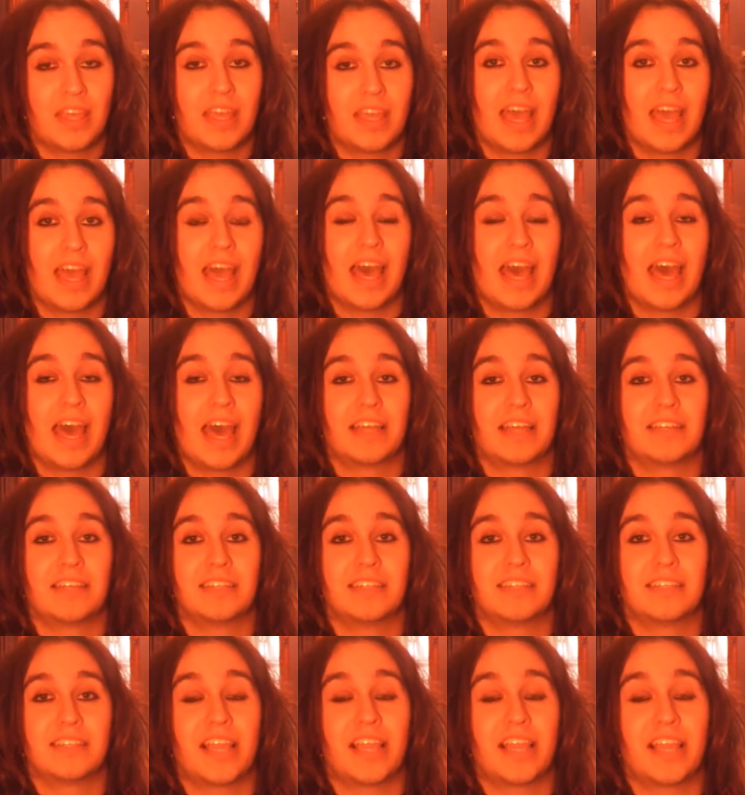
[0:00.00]

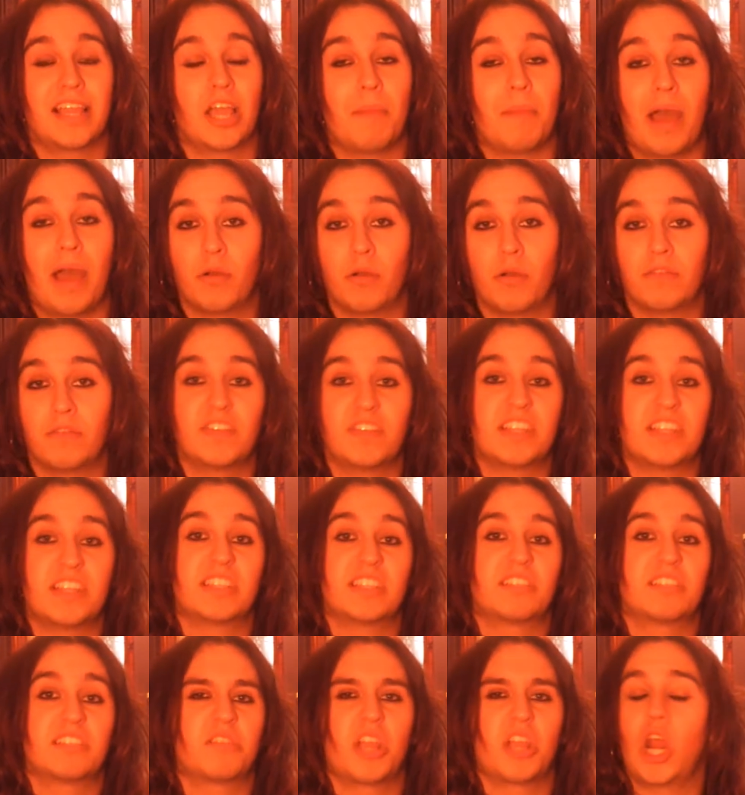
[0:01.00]
and they come out of
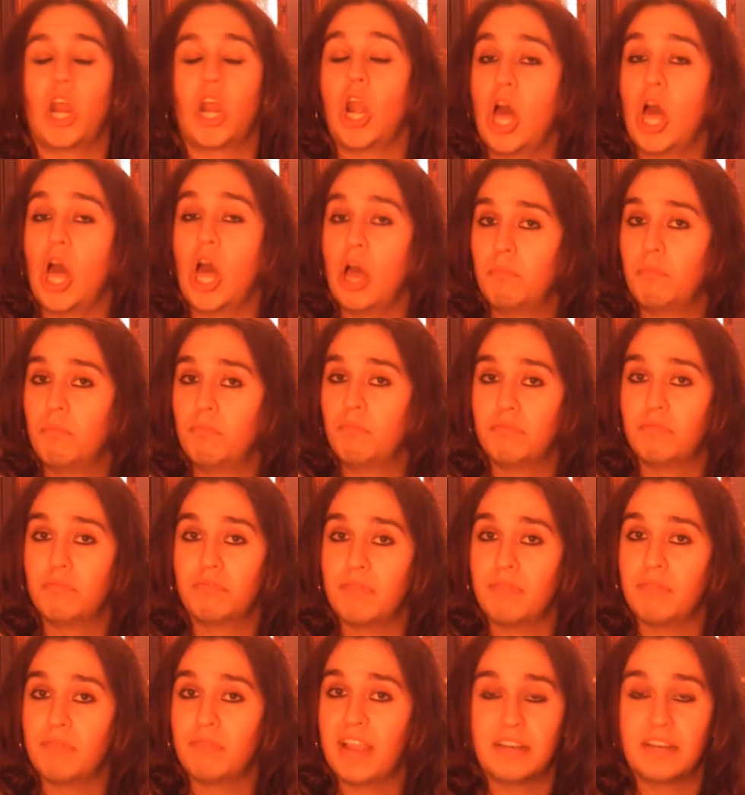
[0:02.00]
this club
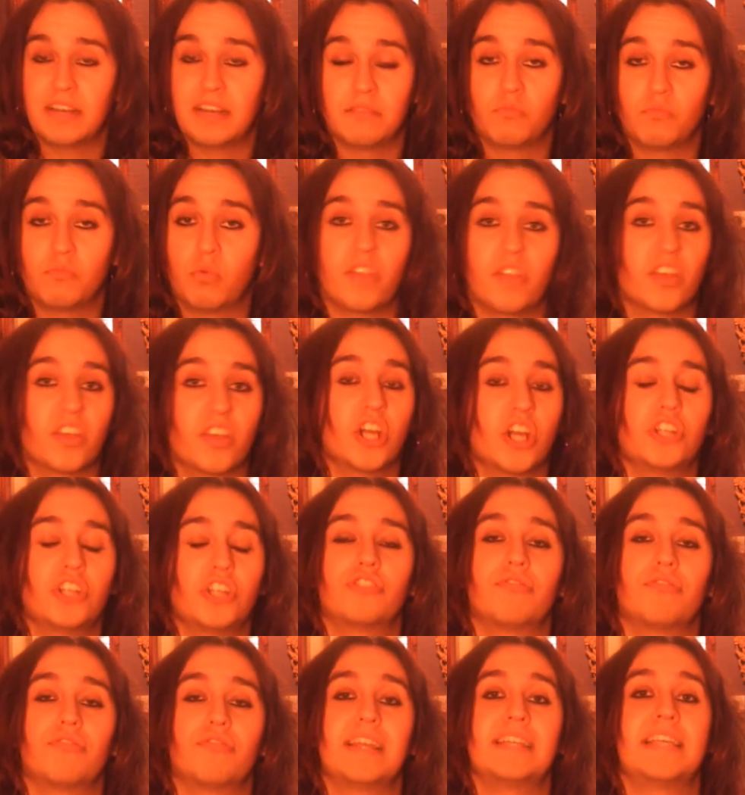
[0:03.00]
in one of the
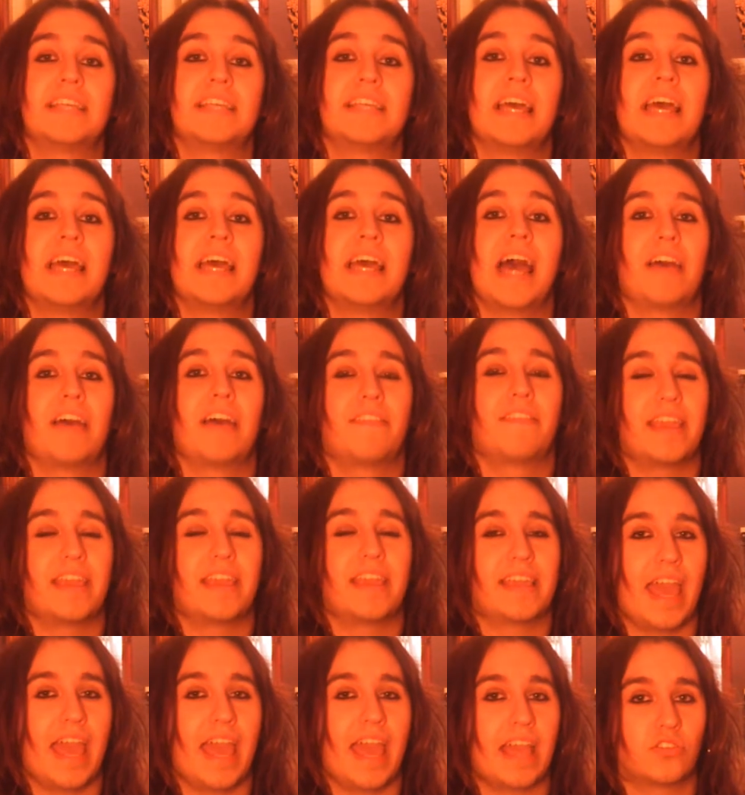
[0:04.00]
countries and they
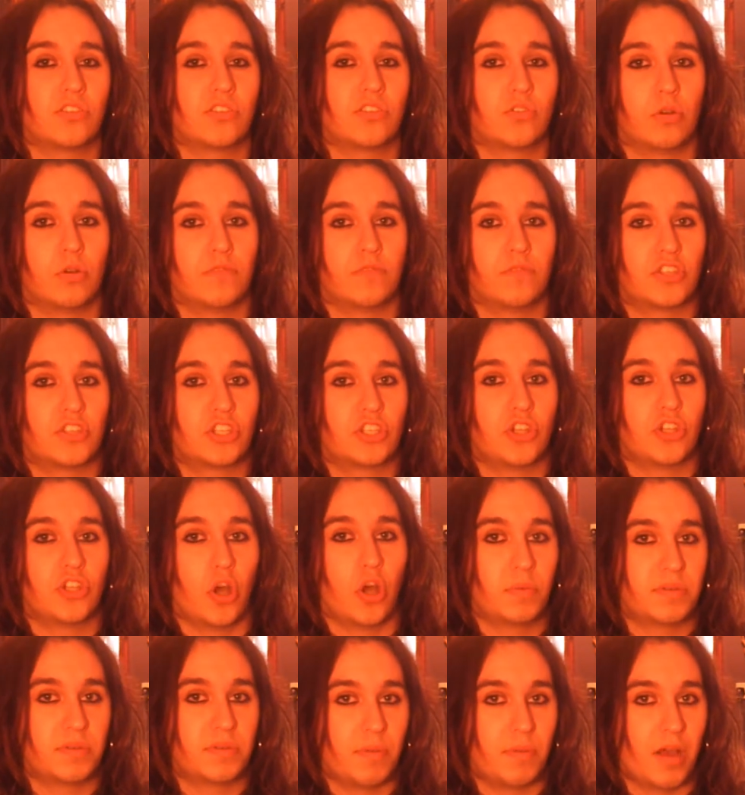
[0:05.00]
get sort of
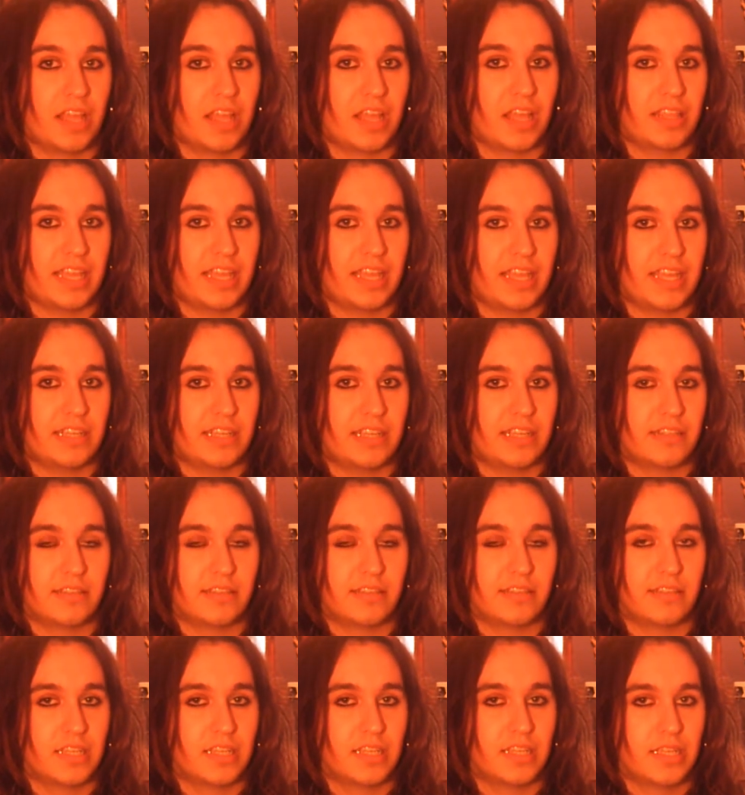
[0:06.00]
stopped by
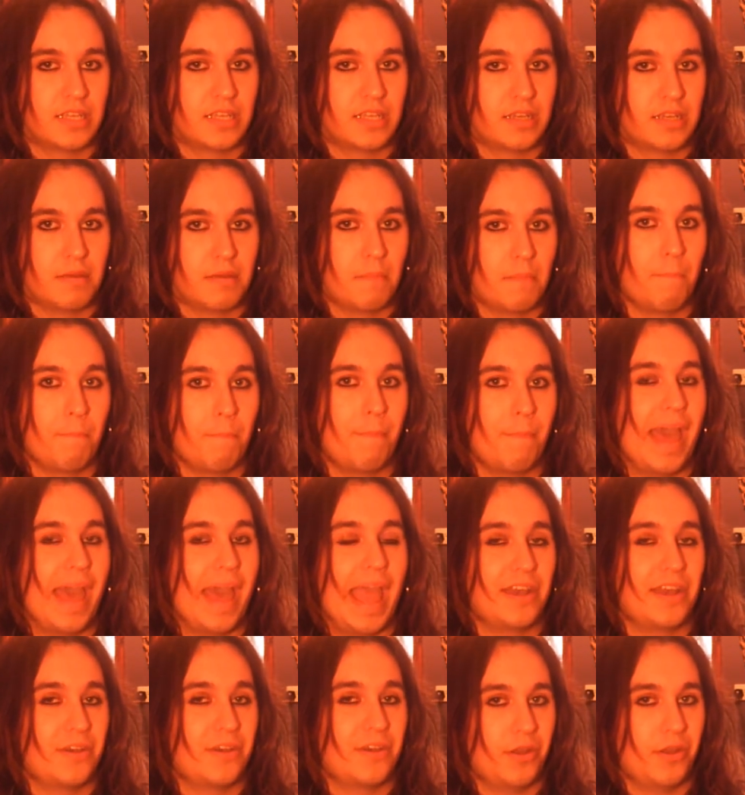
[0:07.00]
these
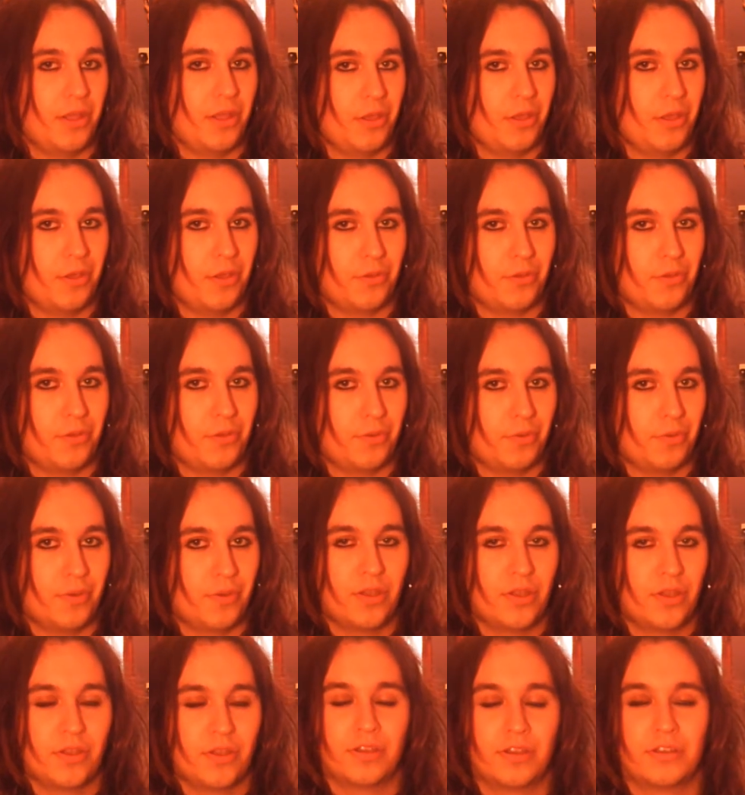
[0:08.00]
men who
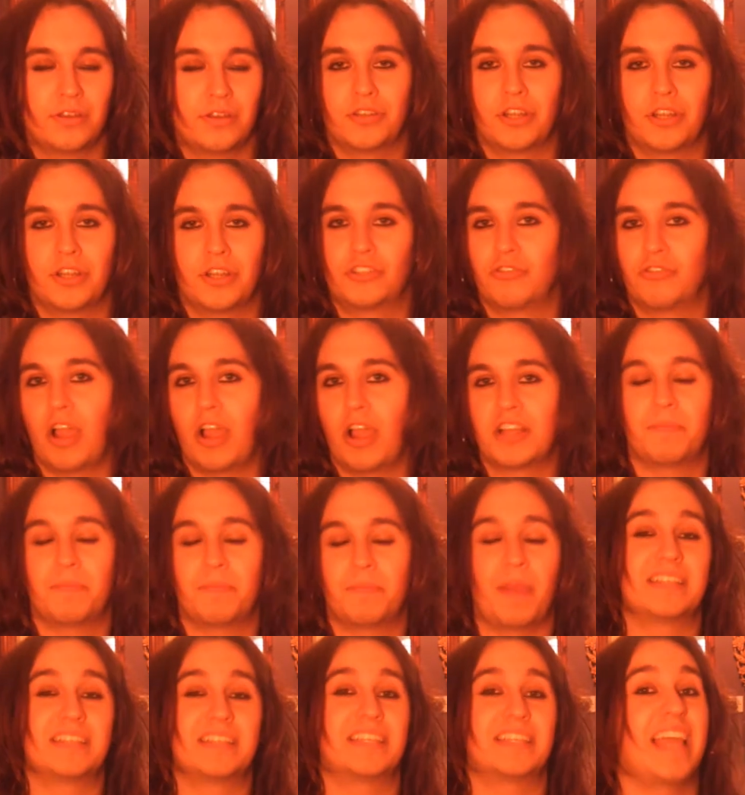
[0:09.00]
are trying to
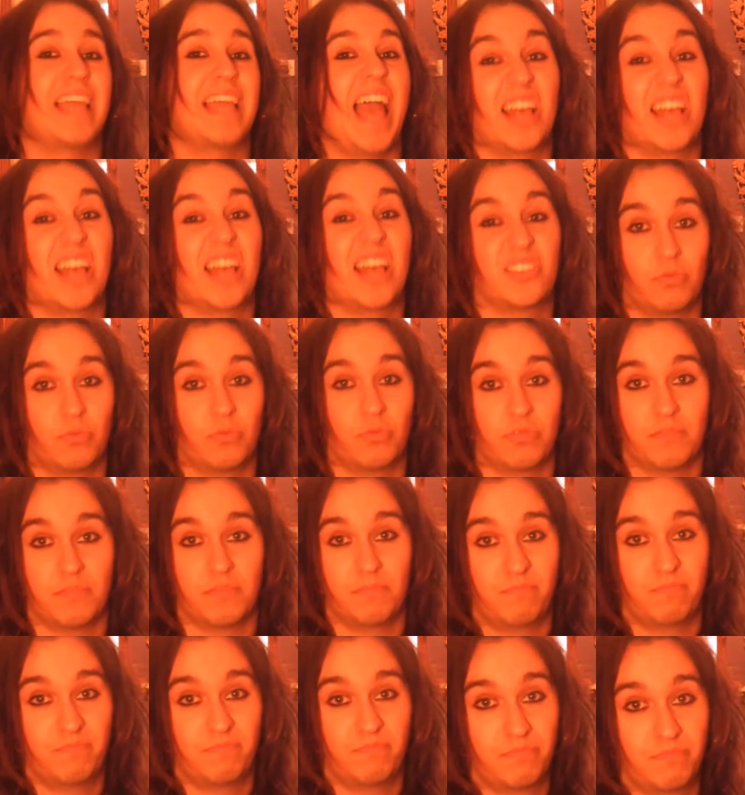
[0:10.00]
basically hassle
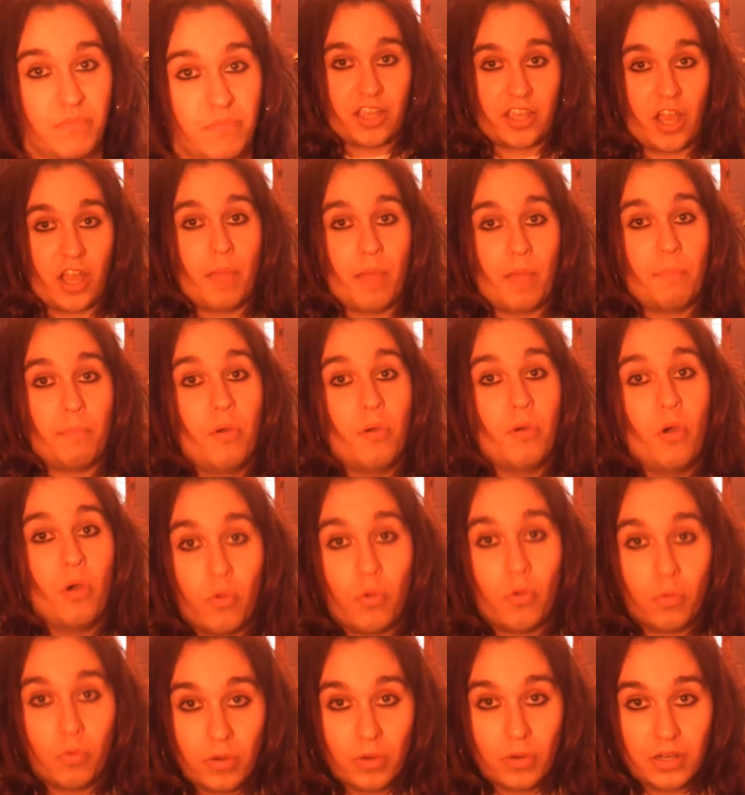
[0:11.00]
them. The guy
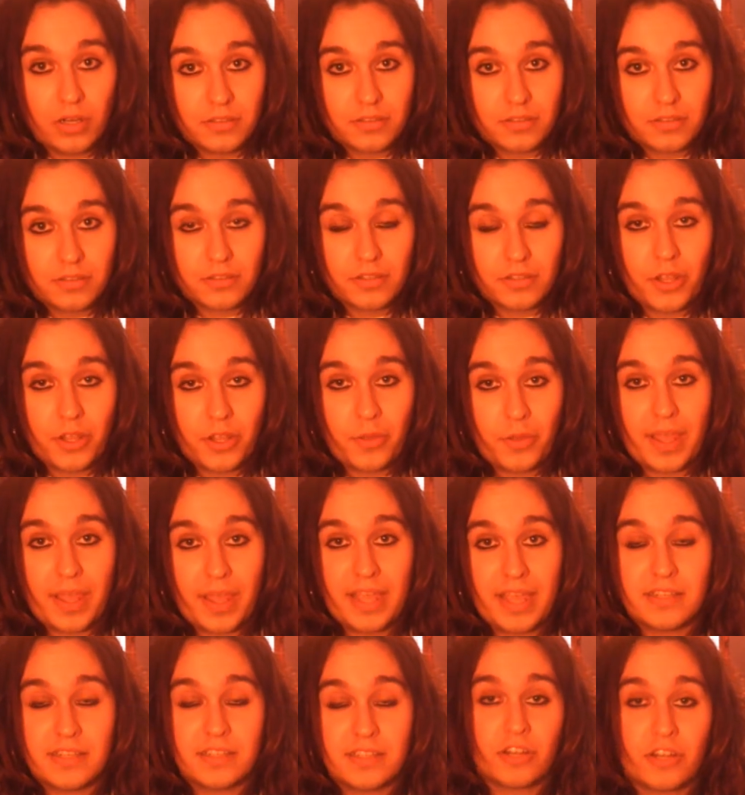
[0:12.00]
Paul, who
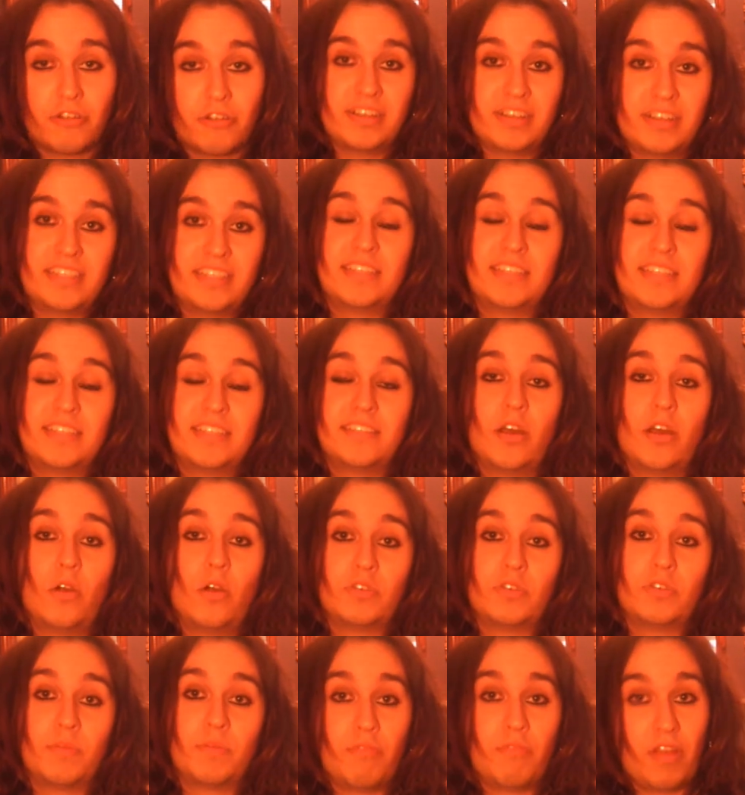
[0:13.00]
is Chris's
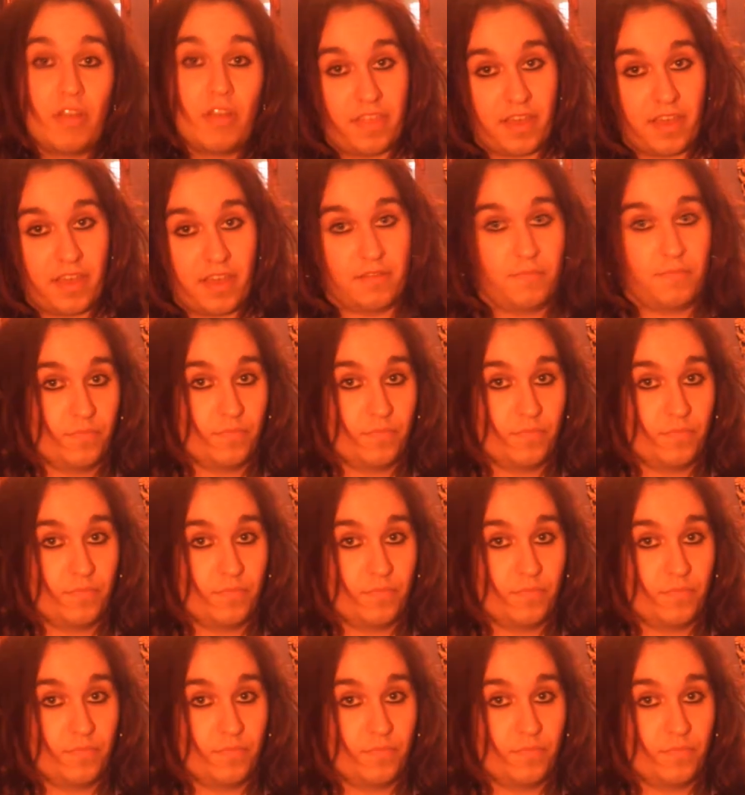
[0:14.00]
older brother,